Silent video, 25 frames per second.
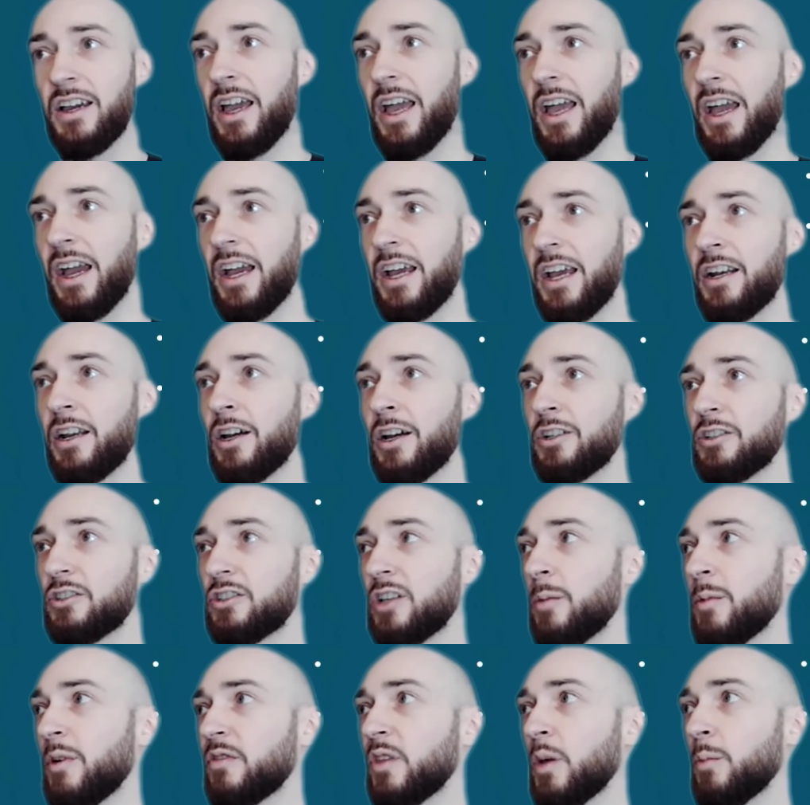And
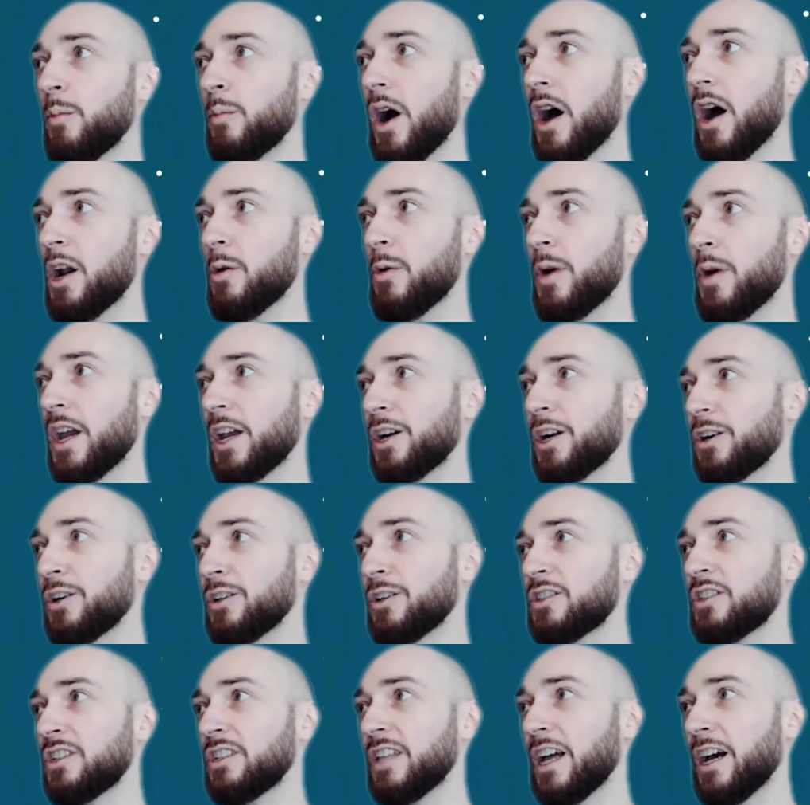some of the
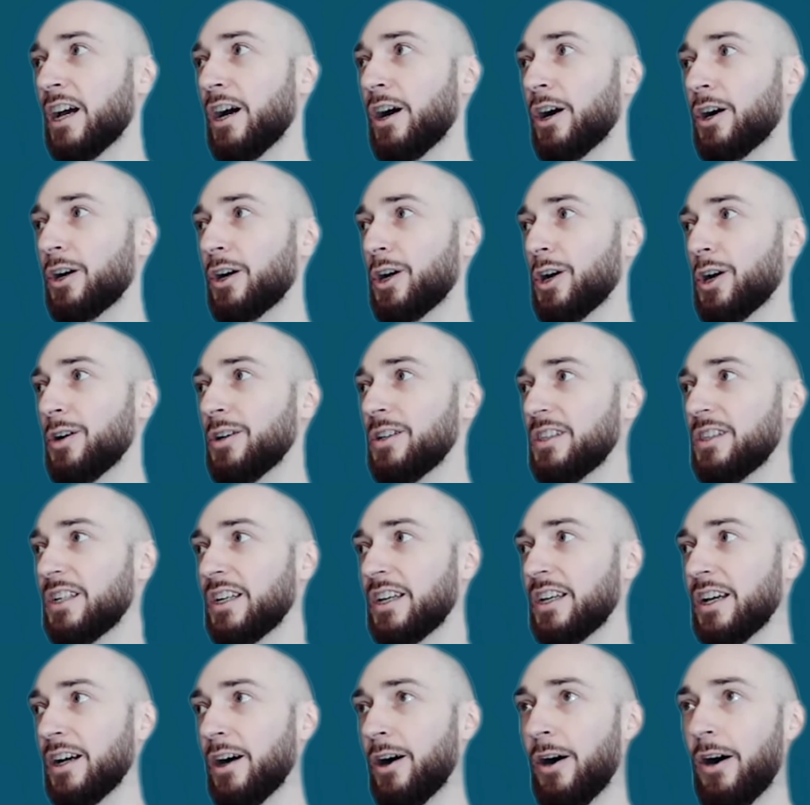moderators that are
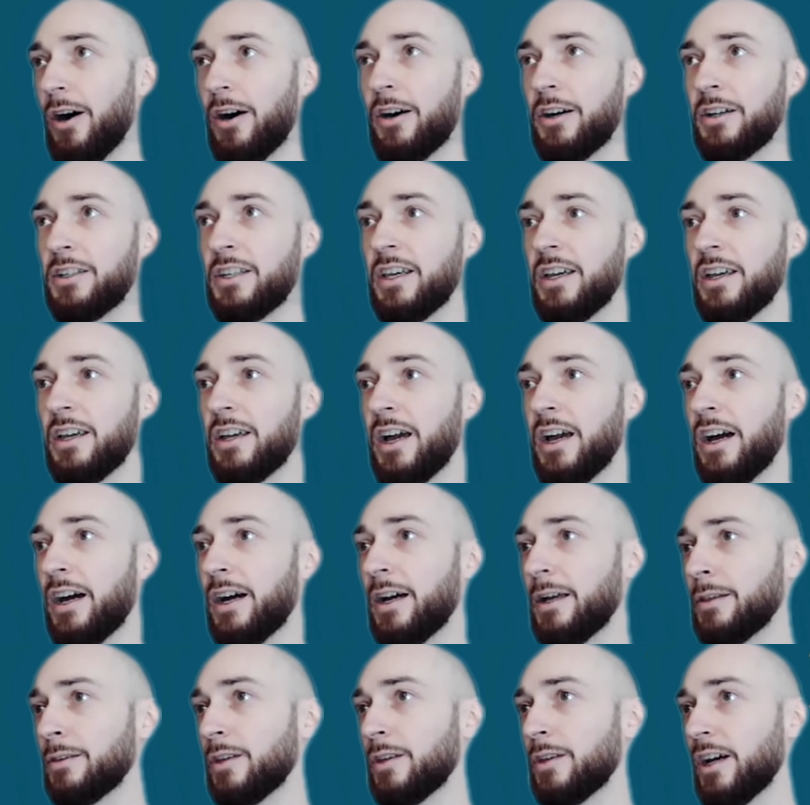currently on
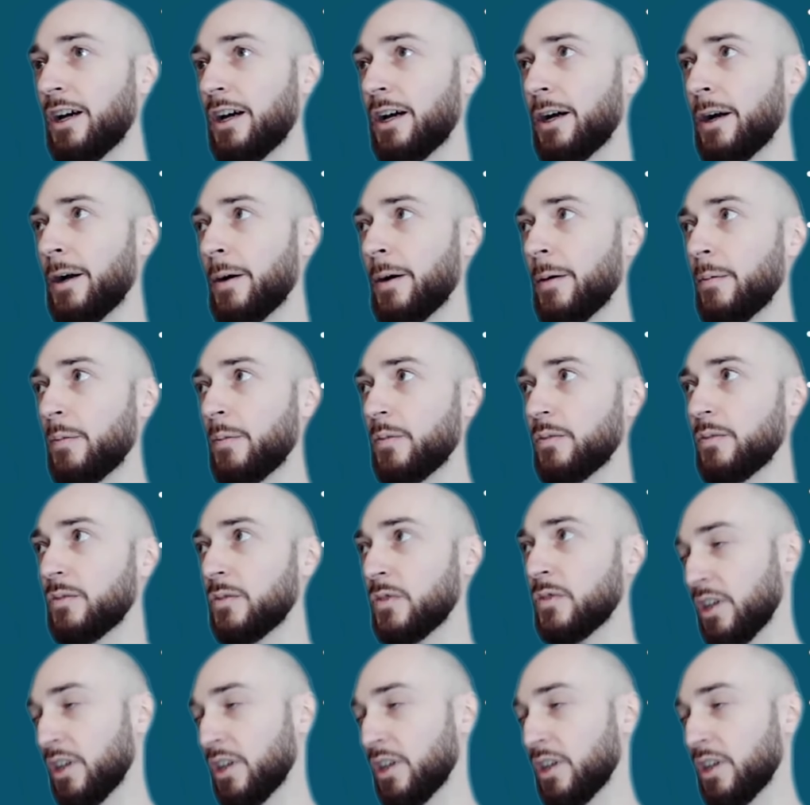the